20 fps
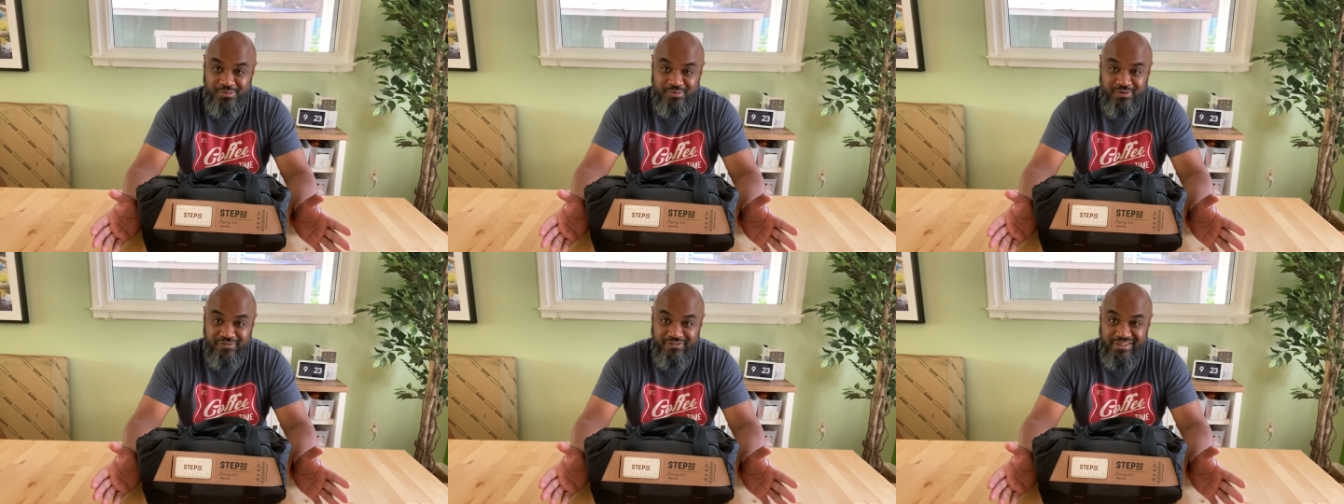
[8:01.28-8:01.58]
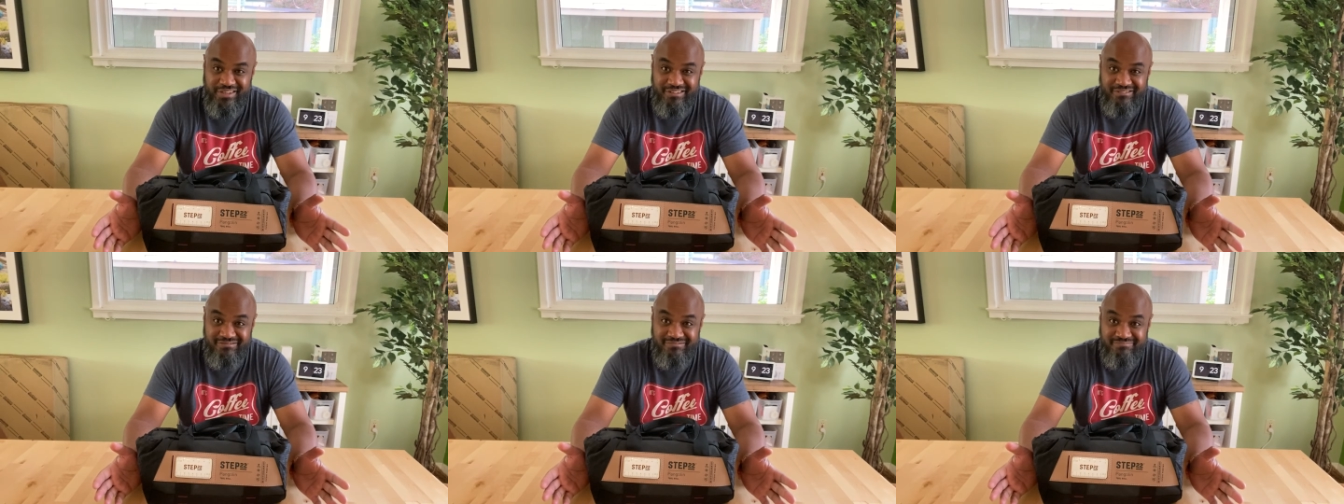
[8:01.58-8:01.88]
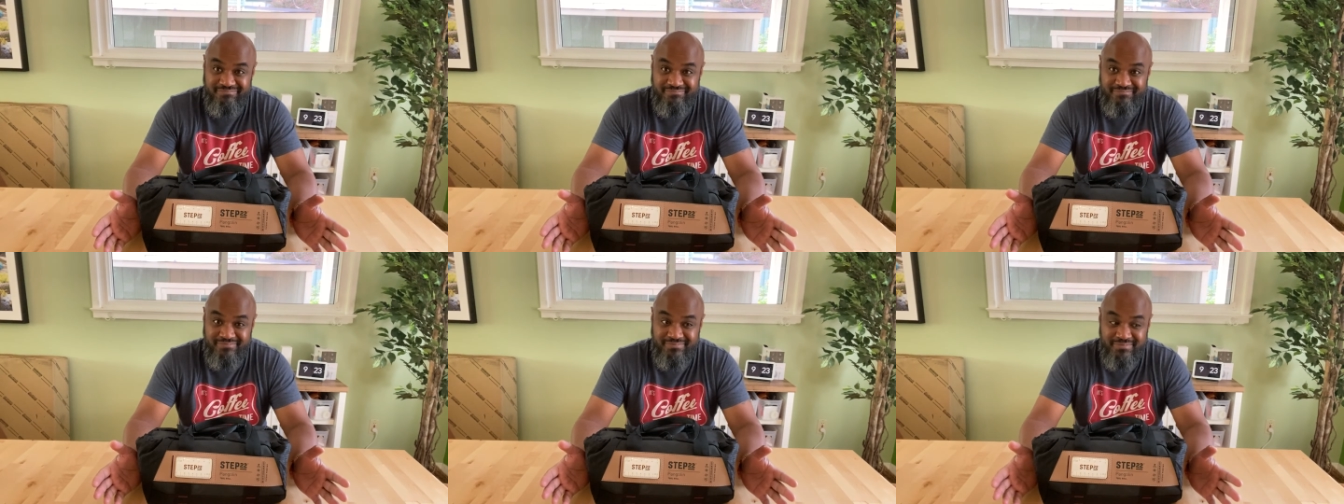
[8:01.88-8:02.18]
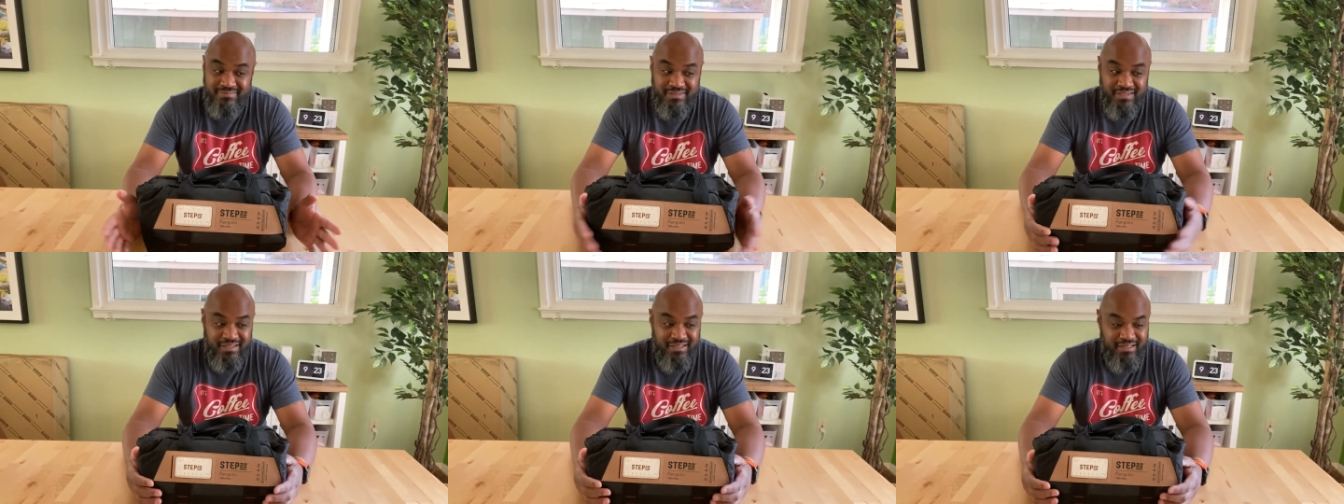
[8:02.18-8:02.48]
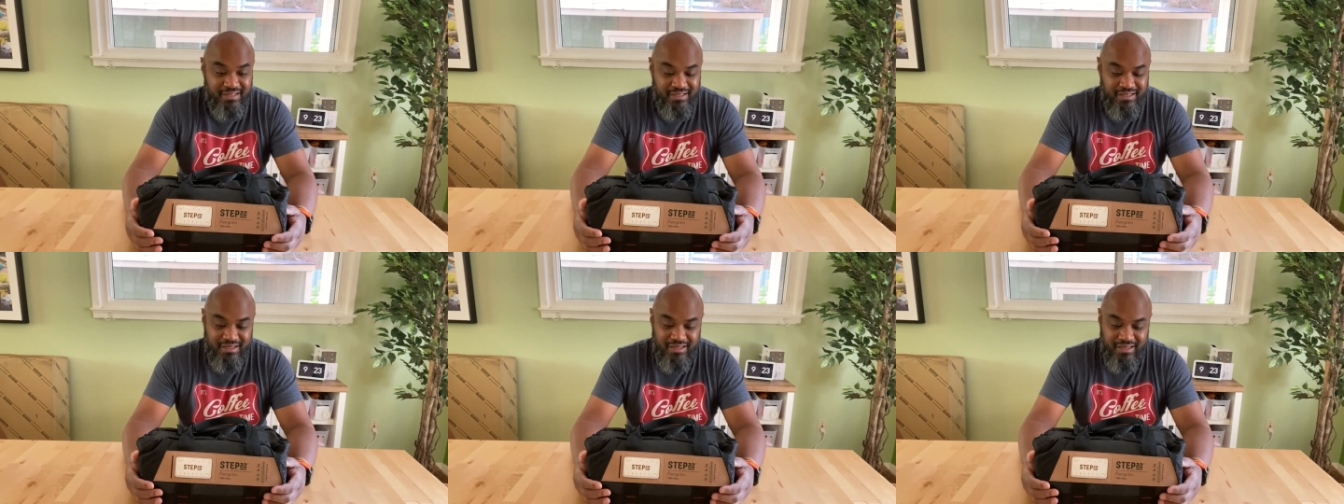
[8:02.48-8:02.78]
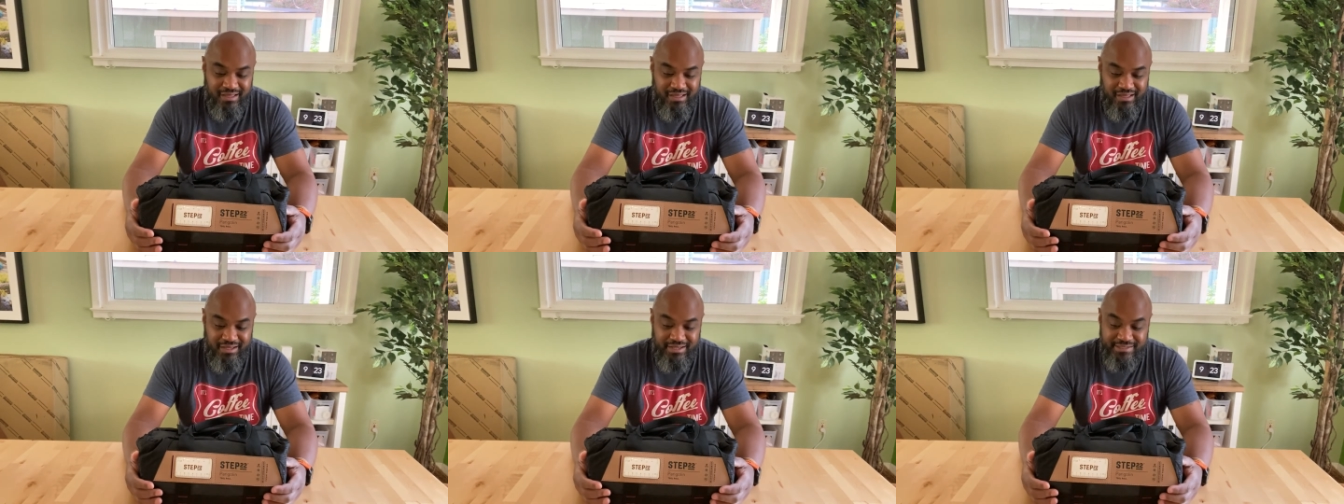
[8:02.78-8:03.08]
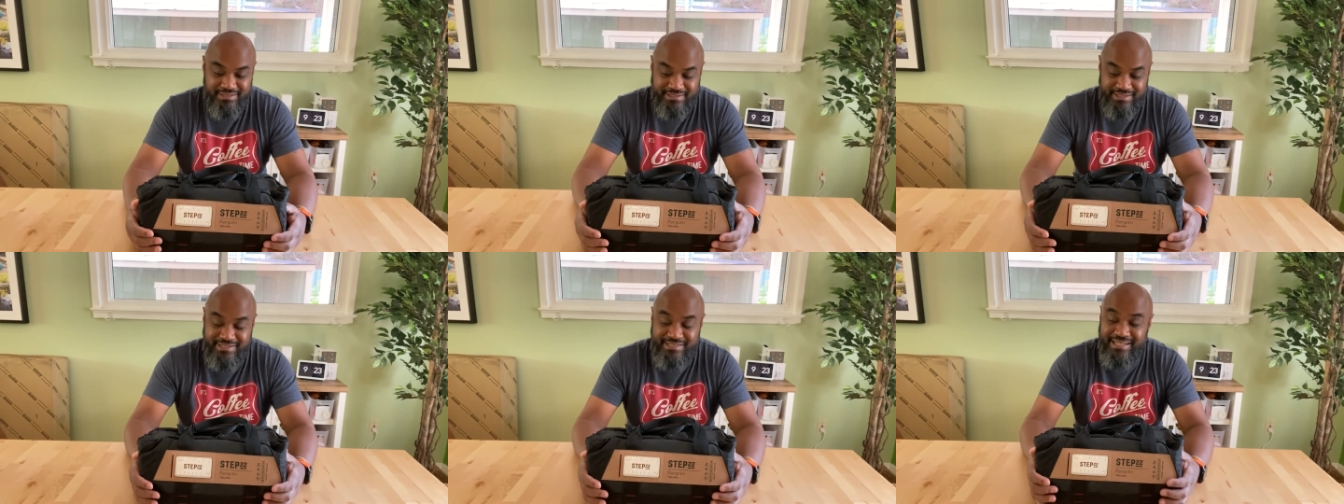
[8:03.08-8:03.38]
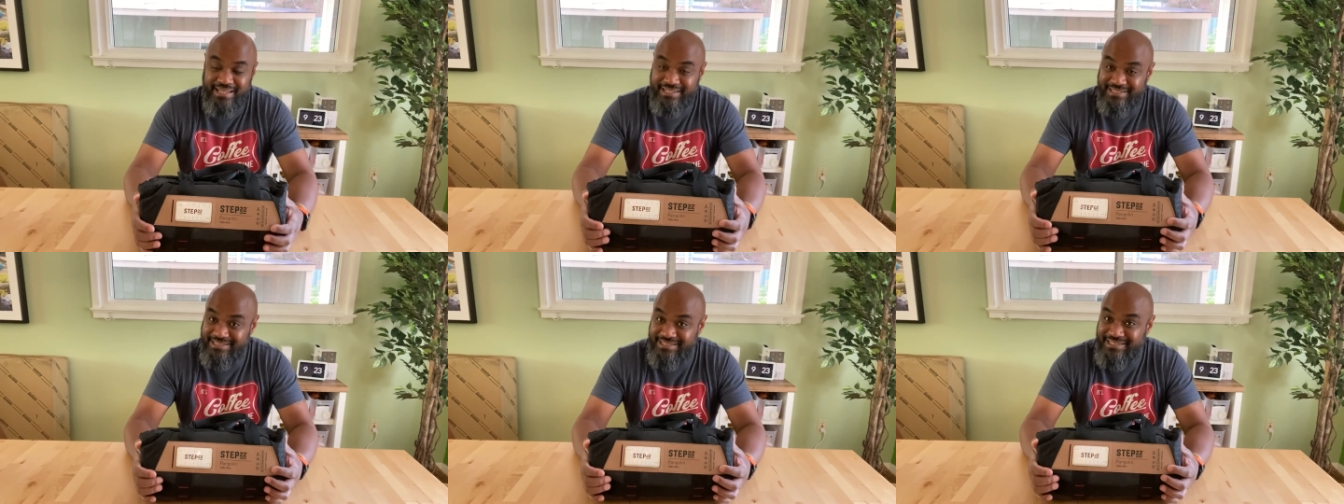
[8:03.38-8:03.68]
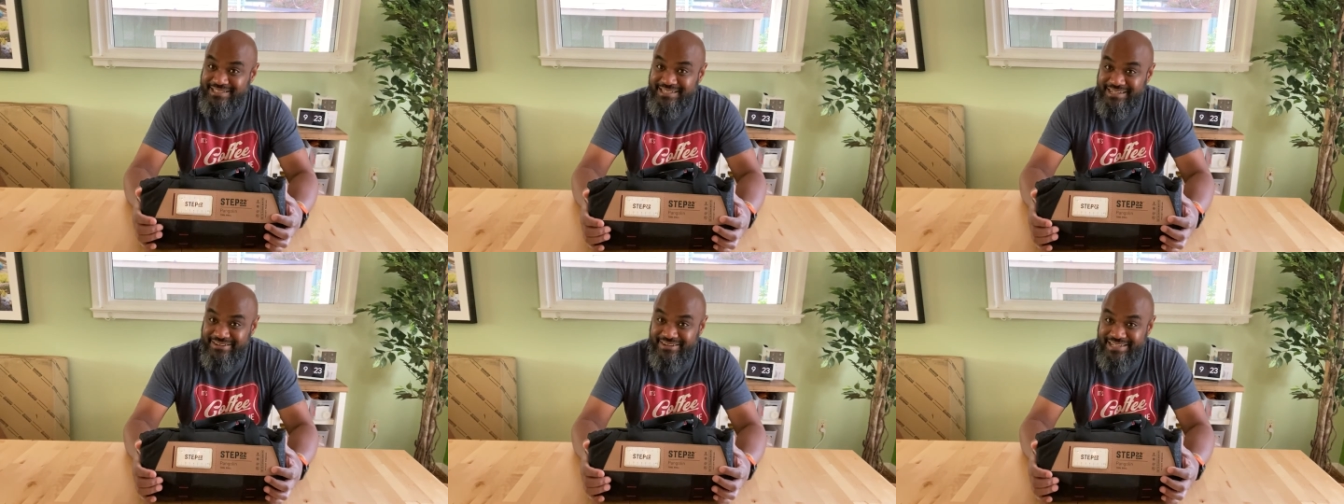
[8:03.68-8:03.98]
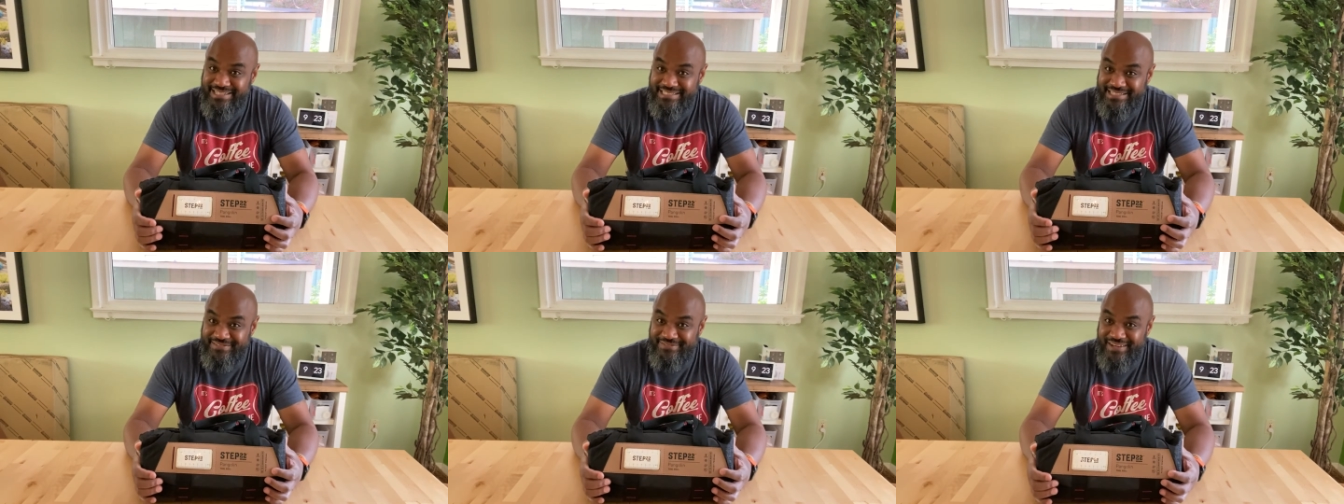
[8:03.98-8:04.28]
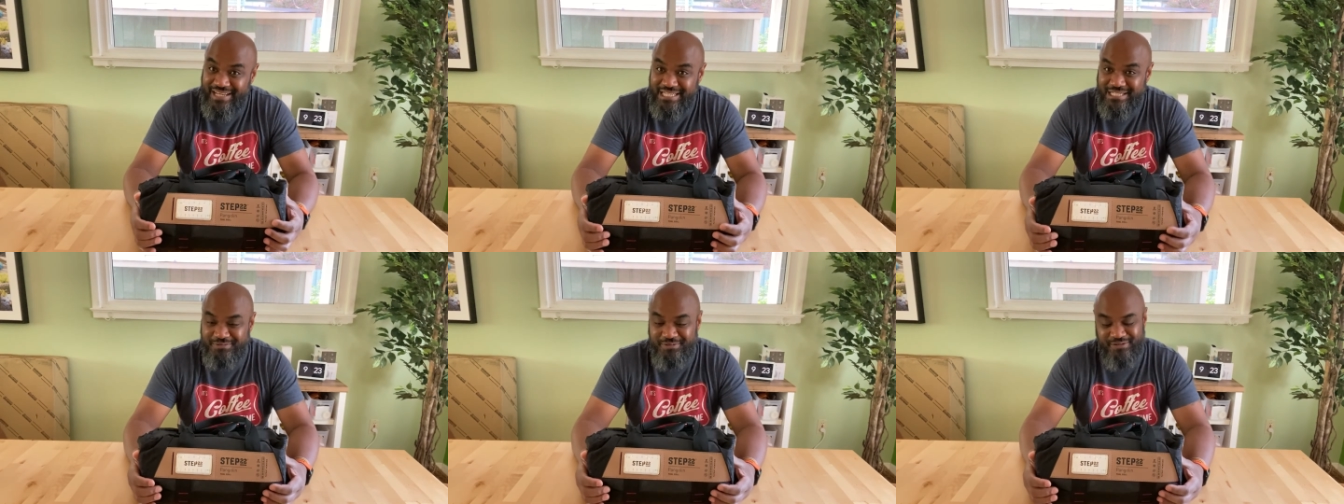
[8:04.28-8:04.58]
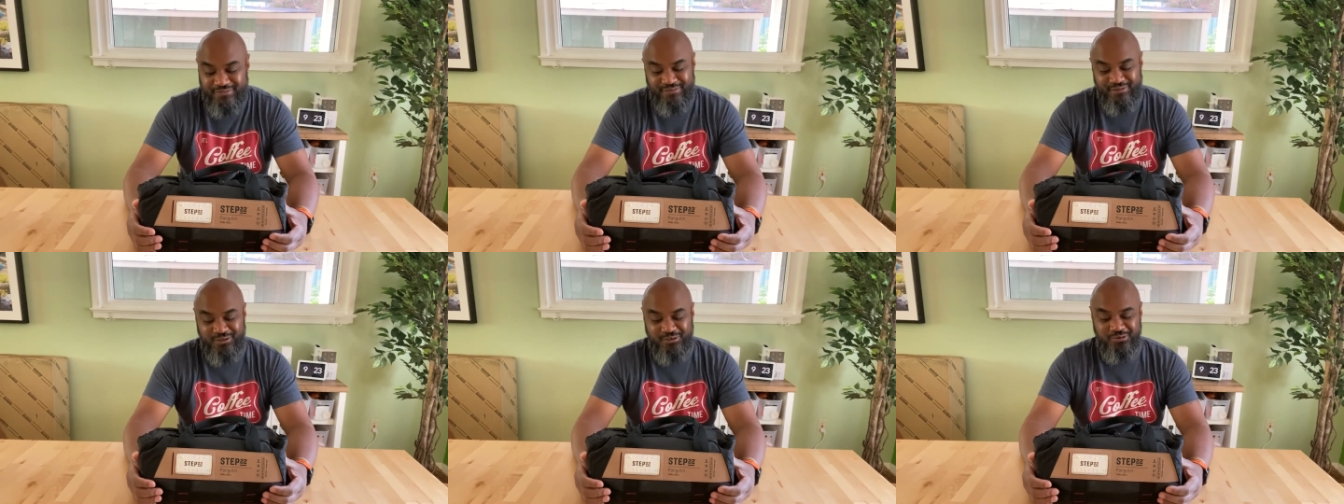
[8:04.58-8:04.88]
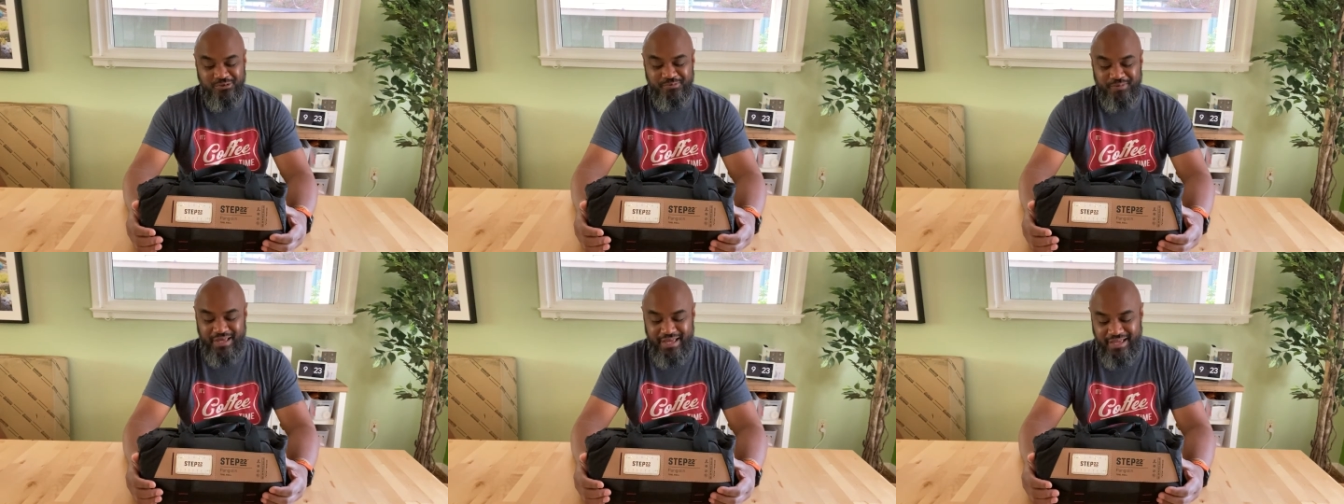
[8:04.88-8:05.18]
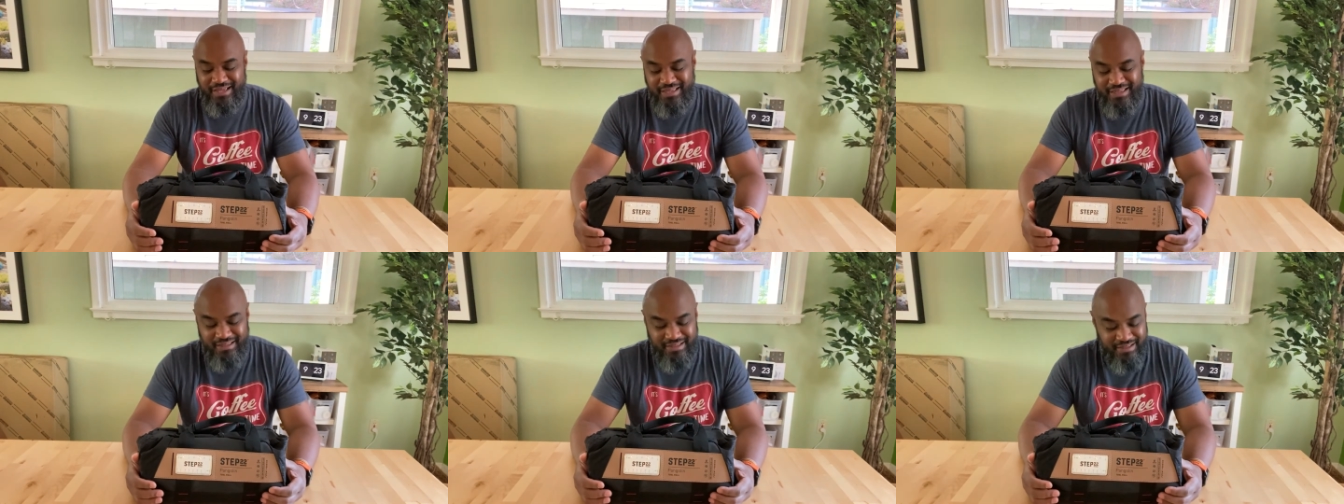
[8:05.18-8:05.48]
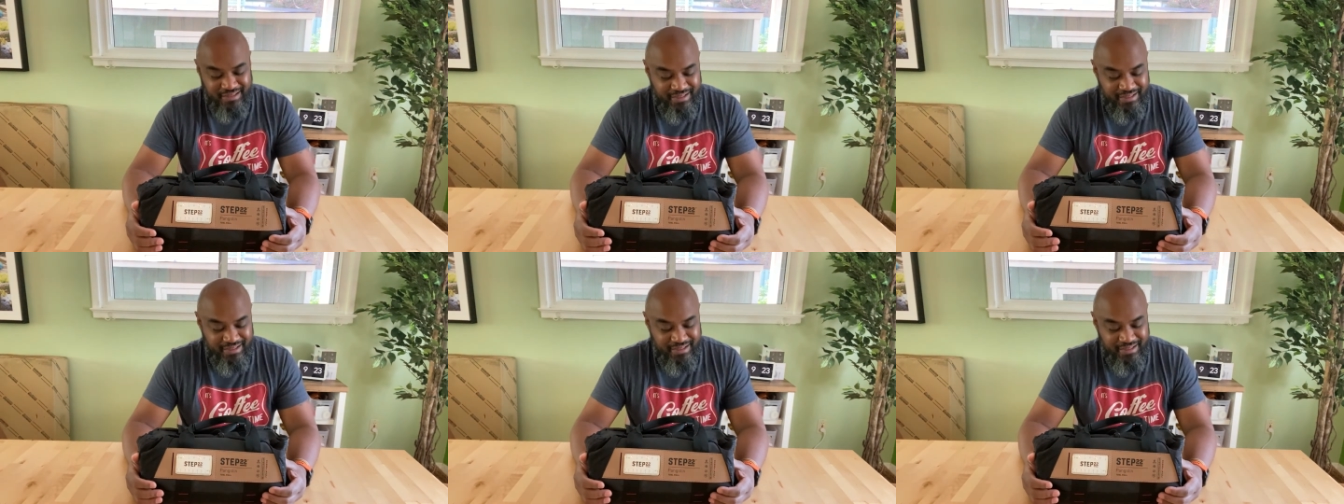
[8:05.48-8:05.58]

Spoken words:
review, because this is a serious investment for a tool bag.